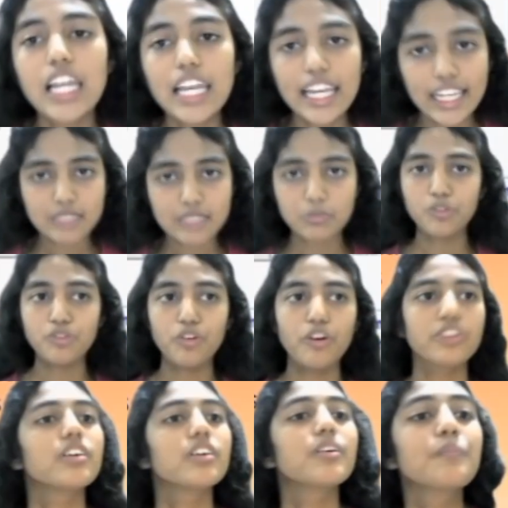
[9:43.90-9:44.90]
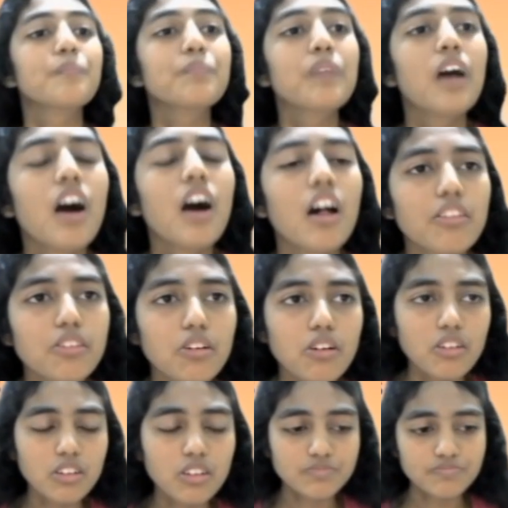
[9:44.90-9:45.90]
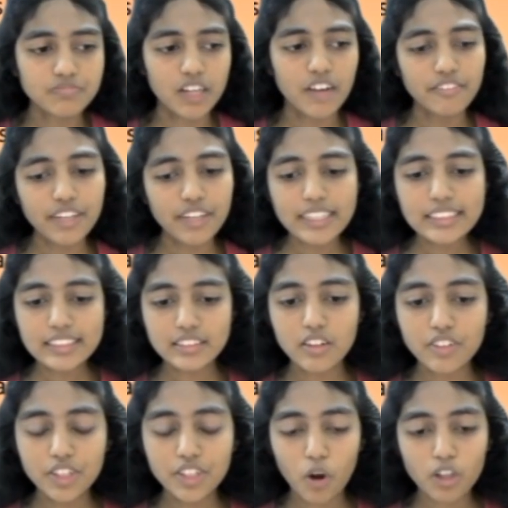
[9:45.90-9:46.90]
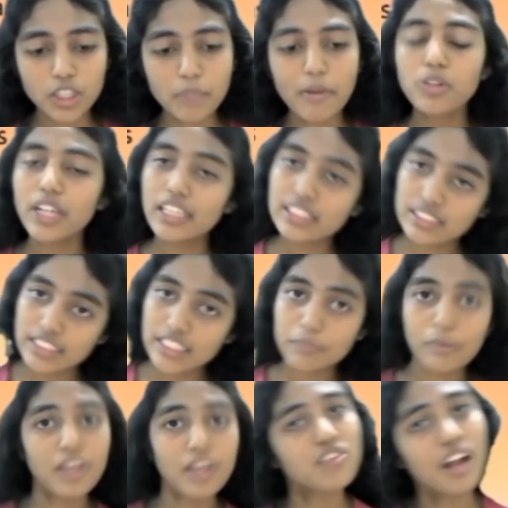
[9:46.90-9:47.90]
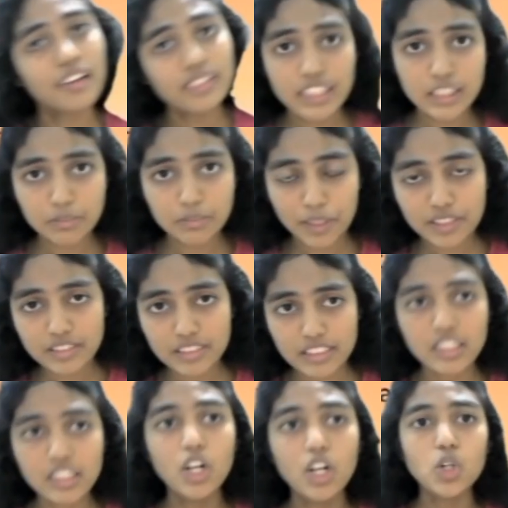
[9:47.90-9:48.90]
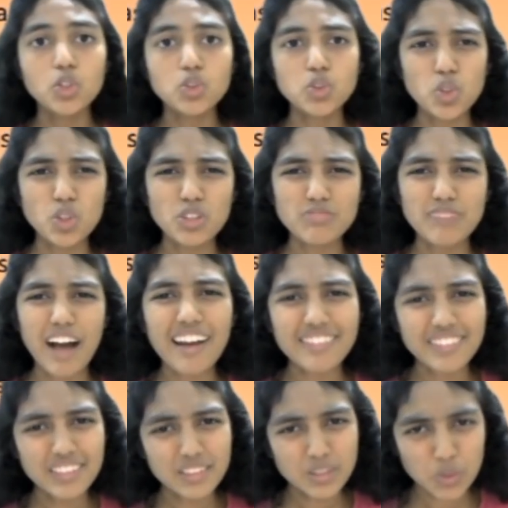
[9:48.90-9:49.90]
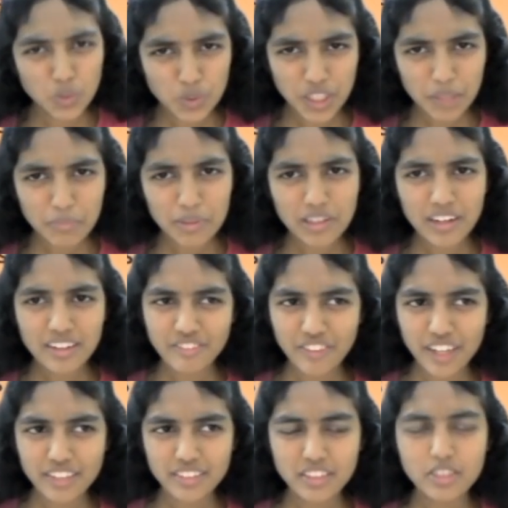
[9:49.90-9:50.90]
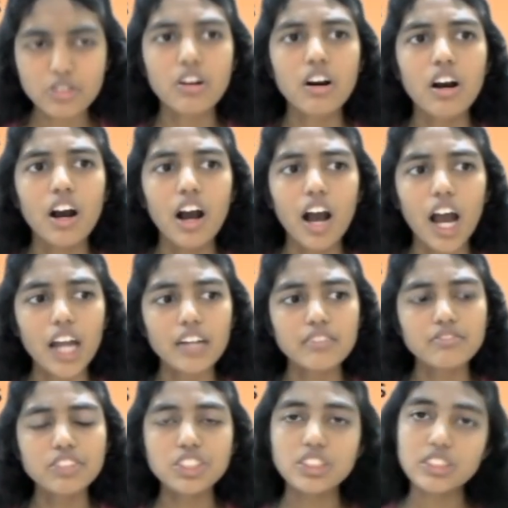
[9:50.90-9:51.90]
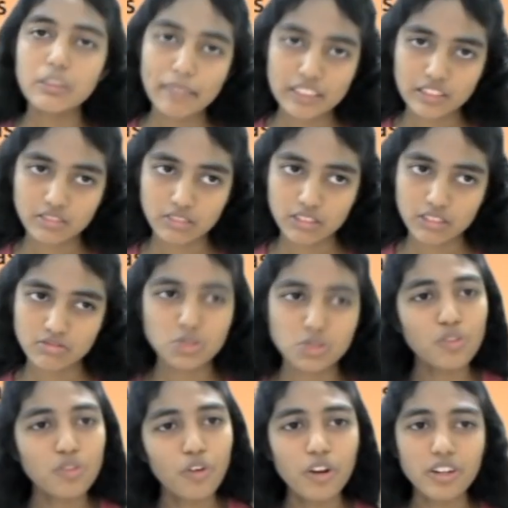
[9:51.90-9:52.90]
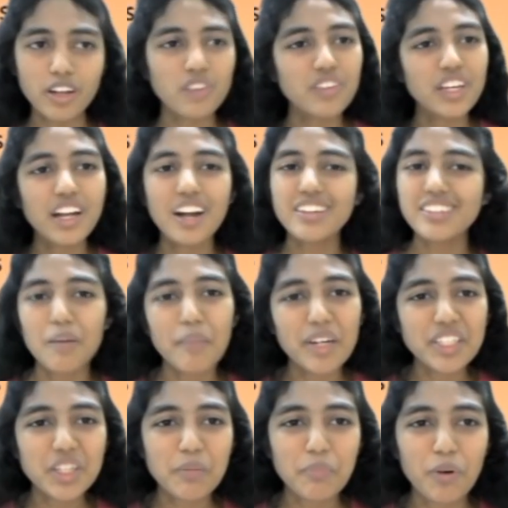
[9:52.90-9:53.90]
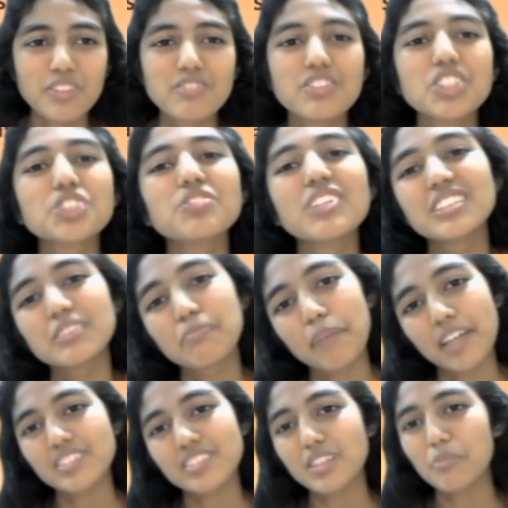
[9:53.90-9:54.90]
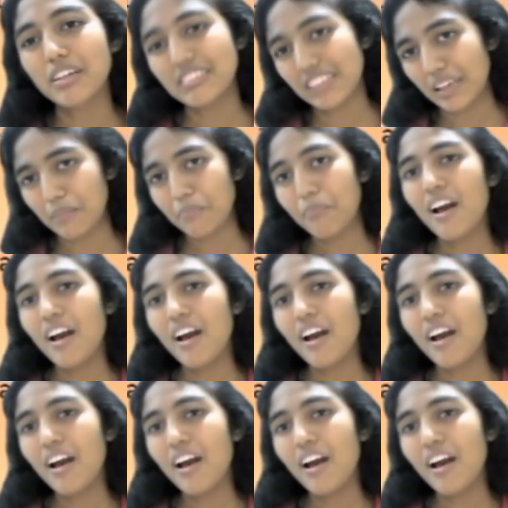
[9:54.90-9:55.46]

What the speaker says: Let's move further. So we talked about SDS field and the HPLC. So are they suitable and effective? And which is the best one? So for now, we can't comment upon which one is best among them,